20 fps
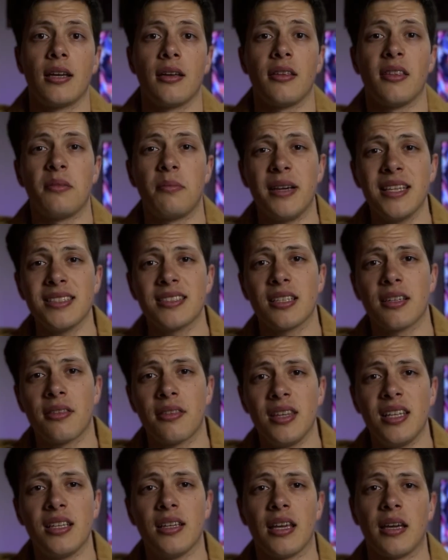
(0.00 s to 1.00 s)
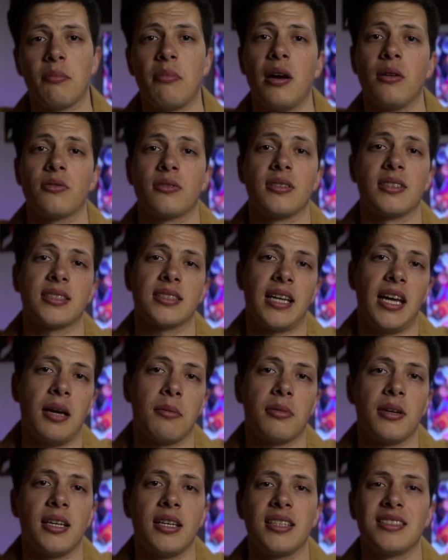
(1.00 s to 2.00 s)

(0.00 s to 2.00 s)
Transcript: The best thing about this app